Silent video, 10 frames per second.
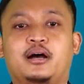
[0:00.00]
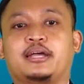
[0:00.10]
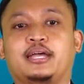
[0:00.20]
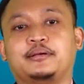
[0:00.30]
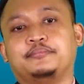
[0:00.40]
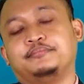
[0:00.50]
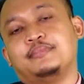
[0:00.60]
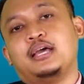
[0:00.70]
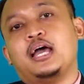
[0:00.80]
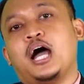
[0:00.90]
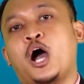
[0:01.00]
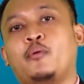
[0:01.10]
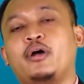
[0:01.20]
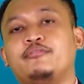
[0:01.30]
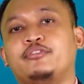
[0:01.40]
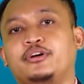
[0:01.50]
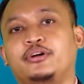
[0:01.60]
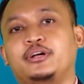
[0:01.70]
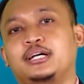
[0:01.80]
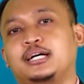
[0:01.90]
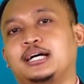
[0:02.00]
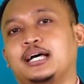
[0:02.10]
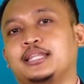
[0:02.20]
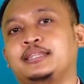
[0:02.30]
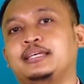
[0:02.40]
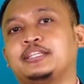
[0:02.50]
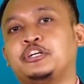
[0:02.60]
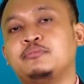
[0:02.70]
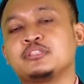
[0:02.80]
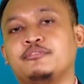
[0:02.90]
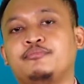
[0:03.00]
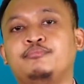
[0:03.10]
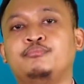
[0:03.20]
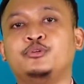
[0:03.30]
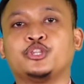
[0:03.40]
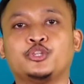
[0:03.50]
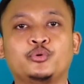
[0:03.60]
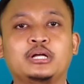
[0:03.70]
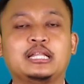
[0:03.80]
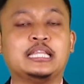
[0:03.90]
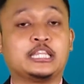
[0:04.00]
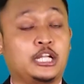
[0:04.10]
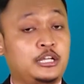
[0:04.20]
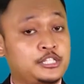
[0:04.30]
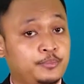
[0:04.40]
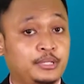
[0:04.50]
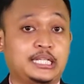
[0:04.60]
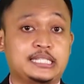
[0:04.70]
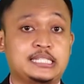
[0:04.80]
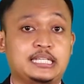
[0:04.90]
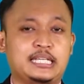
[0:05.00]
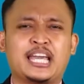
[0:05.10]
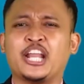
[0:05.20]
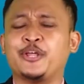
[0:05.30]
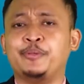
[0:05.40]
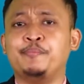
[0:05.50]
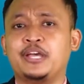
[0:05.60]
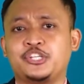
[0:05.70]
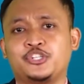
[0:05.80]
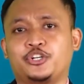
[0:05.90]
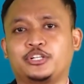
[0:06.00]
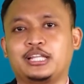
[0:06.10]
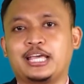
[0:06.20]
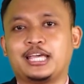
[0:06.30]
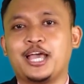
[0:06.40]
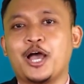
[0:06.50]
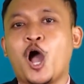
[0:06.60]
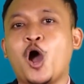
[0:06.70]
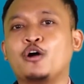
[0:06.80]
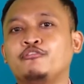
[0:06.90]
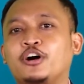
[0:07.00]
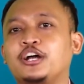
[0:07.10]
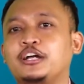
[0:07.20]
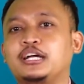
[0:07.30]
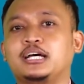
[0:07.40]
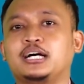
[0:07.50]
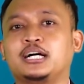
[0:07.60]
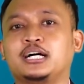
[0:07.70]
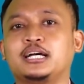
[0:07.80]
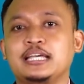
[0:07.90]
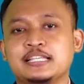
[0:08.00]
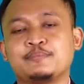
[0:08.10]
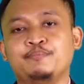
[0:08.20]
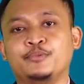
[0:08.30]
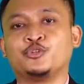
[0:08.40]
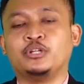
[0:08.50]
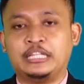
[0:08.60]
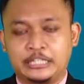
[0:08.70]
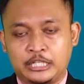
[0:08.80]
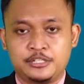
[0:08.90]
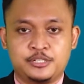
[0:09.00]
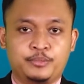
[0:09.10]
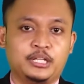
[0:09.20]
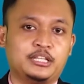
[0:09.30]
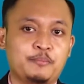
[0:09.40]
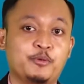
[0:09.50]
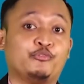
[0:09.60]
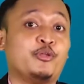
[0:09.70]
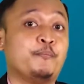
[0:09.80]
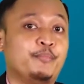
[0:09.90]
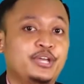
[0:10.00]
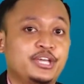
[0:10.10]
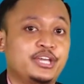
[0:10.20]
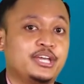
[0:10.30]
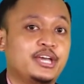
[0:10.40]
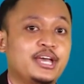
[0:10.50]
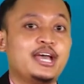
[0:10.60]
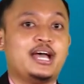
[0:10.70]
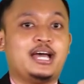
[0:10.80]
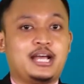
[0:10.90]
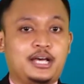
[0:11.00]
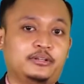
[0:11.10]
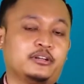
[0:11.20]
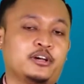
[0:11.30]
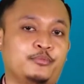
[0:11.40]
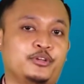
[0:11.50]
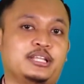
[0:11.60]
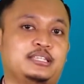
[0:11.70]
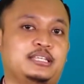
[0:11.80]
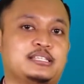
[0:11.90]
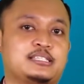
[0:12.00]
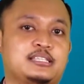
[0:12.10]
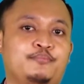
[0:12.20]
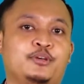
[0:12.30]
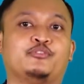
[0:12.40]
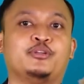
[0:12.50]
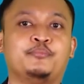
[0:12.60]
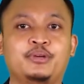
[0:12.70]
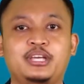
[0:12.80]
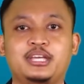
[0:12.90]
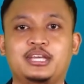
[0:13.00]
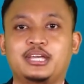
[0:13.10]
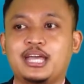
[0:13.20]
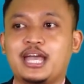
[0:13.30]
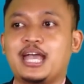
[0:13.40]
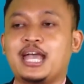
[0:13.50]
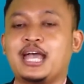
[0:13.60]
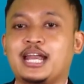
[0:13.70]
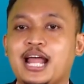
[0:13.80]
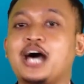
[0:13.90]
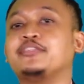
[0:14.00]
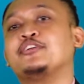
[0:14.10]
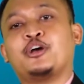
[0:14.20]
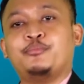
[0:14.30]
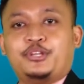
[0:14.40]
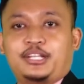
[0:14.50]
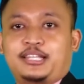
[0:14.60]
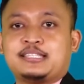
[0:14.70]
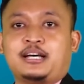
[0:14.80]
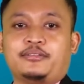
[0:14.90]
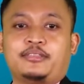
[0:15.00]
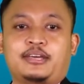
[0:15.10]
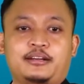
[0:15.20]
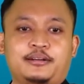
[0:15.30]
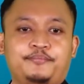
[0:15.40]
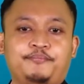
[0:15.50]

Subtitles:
Okay. However, the terms of mutual intelligibility cannot be measured. Like how far is mutual intelligibility between me and other communities, between me and other communities out there.